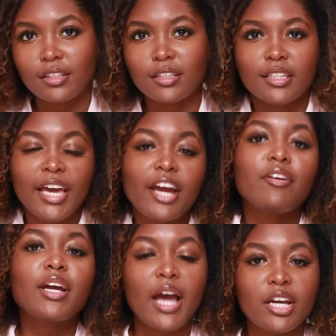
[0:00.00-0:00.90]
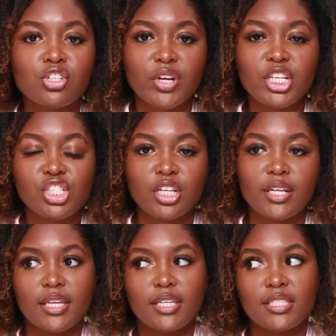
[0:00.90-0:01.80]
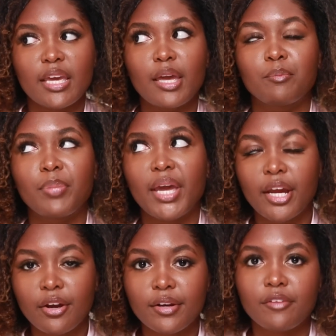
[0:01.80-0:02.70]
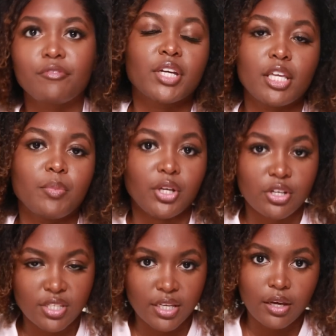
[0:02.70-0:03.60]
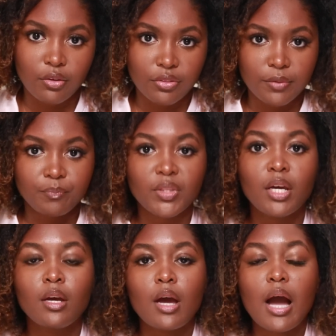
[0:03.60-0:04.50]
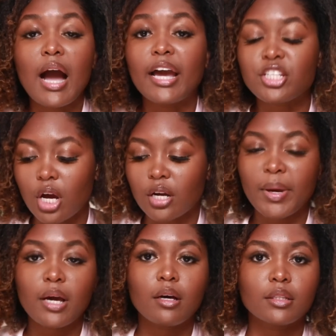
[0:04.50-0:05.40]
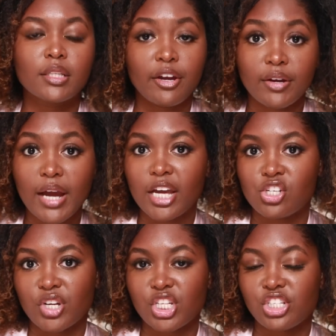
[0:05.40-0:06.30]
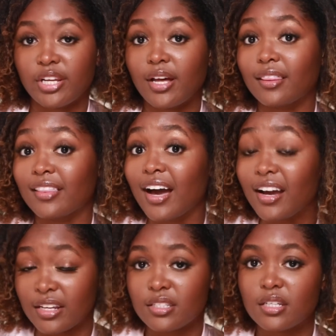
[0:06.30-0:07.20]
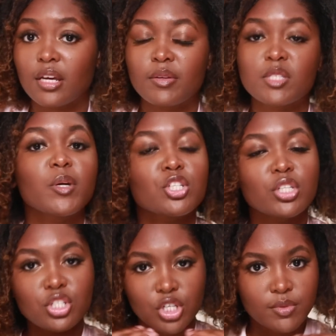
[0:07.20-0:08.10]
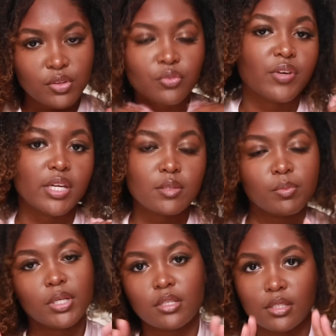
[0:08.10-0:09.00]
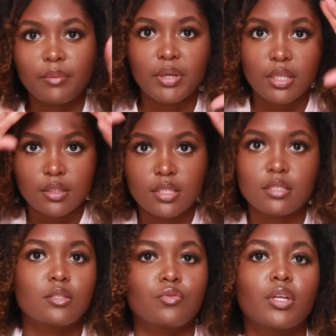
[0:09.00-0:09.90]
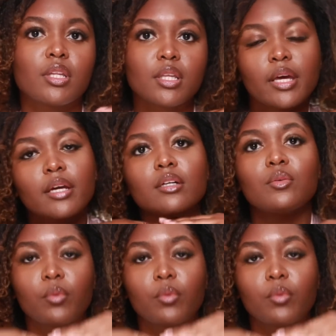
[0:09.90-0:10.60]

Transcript: layering hydration is imperative for keeping your skin healthy. I talk about layering hydration a lot, especially in terms of the face, because I mean, this is really like